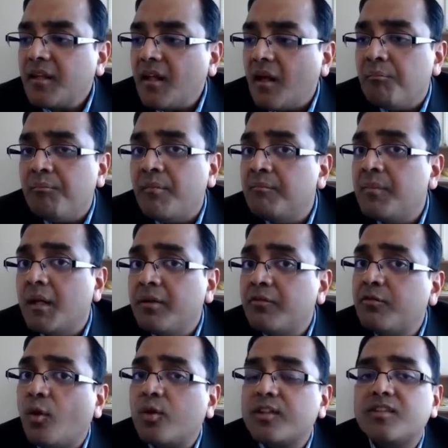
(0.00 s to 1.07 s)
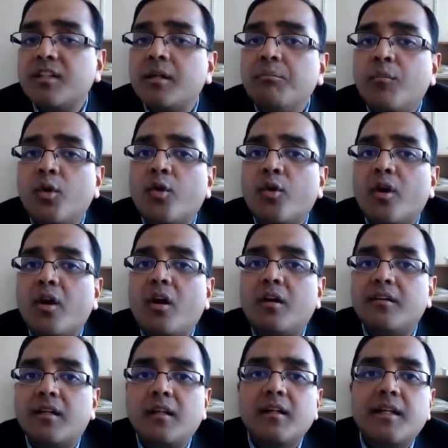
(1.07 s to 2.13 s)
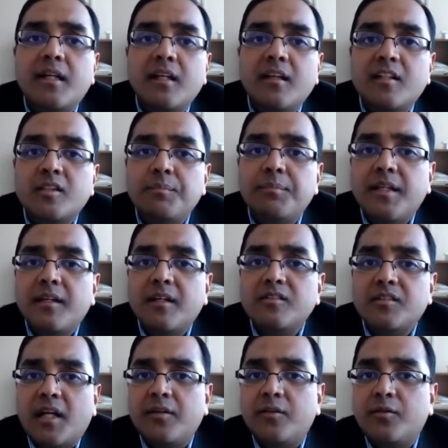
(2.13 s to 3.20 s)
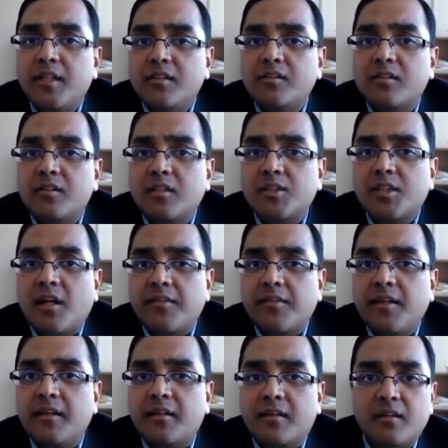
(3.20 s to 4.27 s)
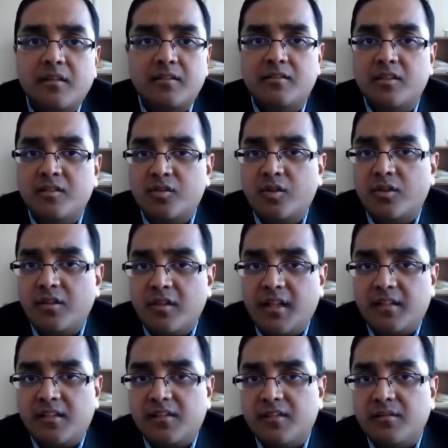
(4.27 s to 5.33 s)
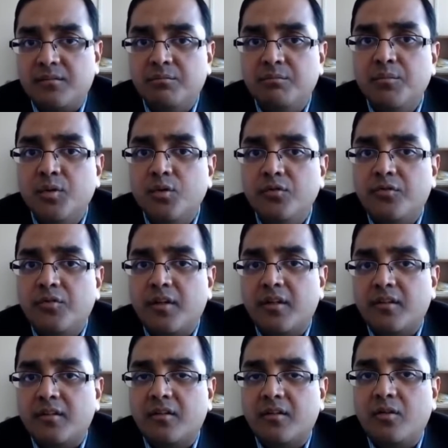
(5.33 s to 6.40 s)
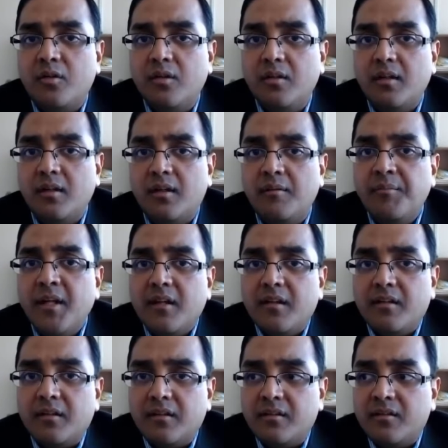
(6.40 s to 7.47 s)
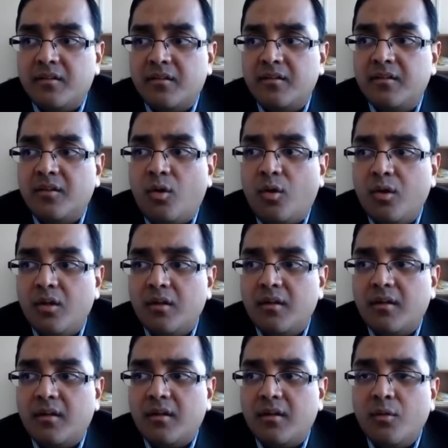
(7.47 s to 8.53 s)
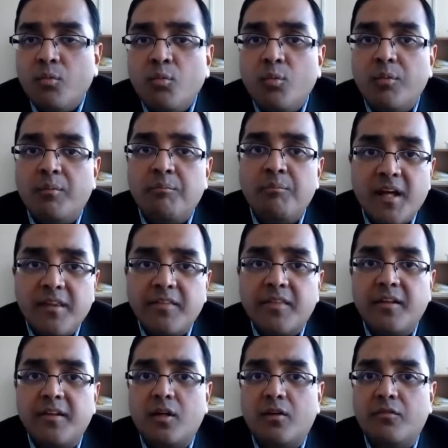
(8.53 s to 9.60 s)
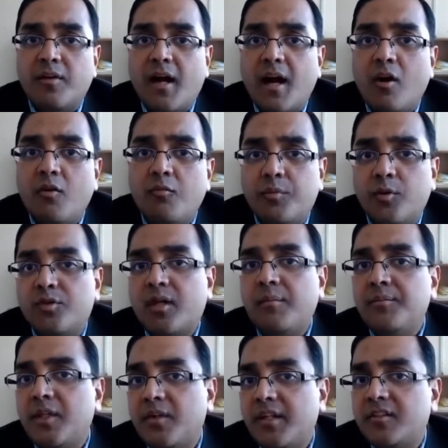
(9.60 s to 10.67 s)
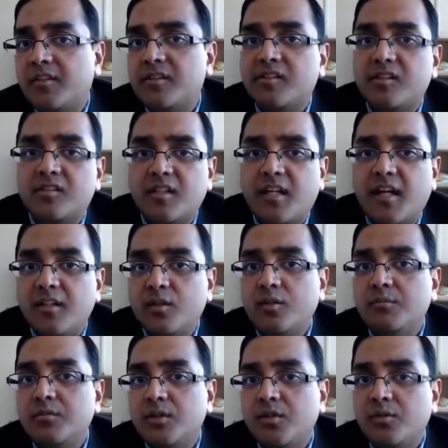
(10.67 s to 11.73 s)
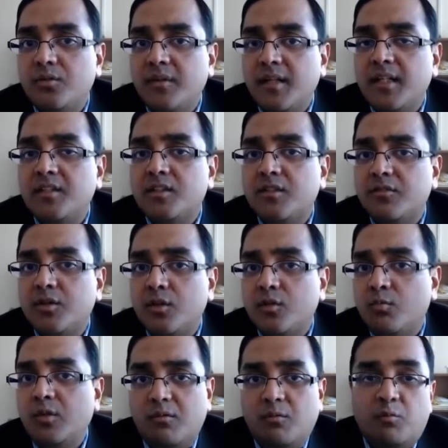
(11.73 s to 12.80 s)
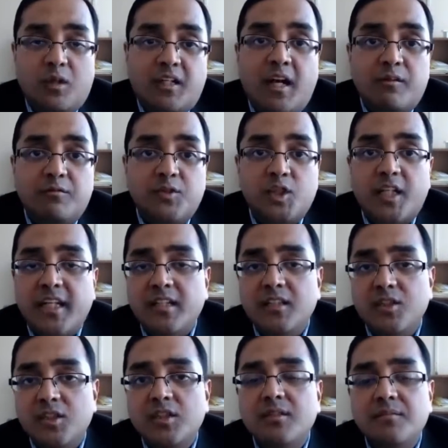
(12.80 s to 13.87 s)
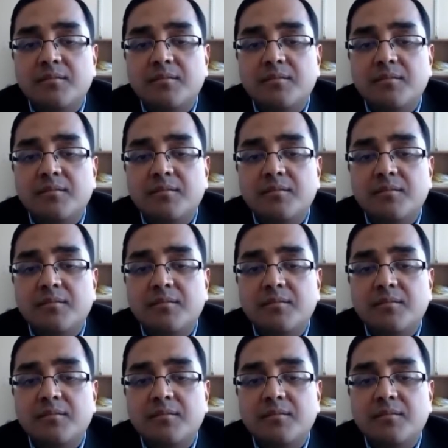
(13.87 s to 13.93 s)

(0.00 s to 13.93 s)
maybe focusing more on clinical experience and research i think uh, it's, it's going to like move uh, the whole uh, the whole method of how program directors decide whom to interview will, will kind of change